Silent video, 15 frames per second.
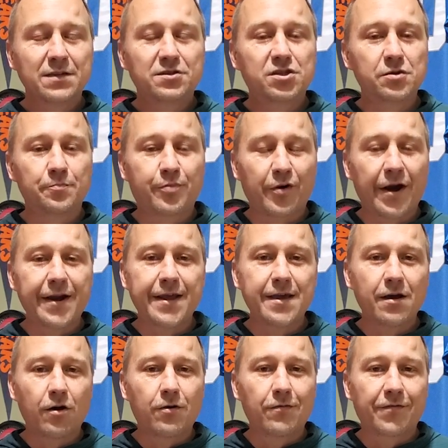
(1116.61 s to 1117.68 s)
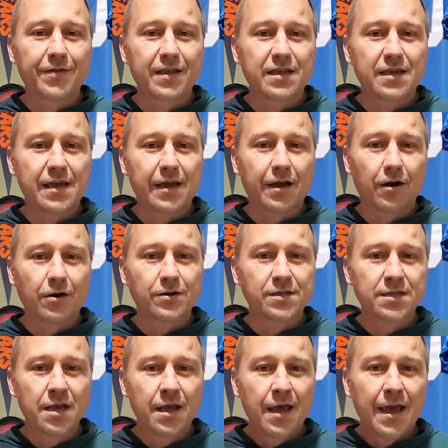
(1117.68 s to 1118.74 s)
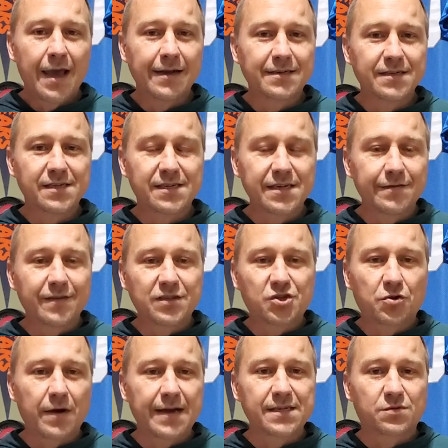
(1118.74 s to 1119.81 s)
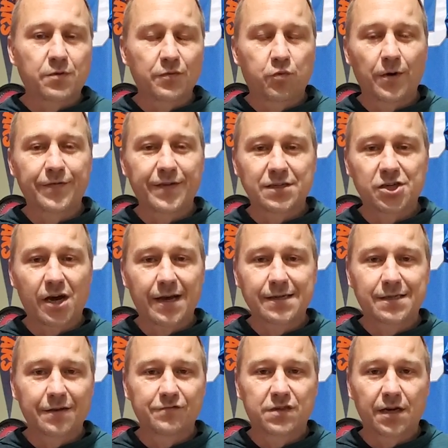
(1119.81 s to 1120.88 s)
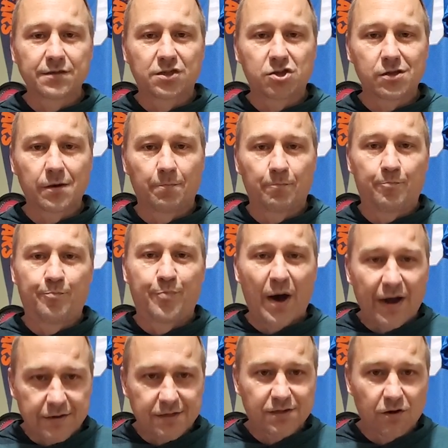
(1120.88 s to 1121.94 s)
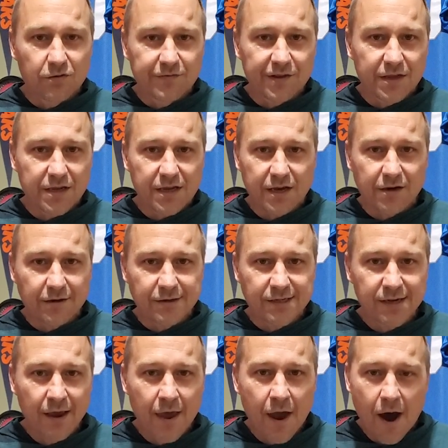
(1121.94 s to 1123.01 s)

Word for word: to Brady over the years and to see the trends with what the Giants have done to the Bucs over the years,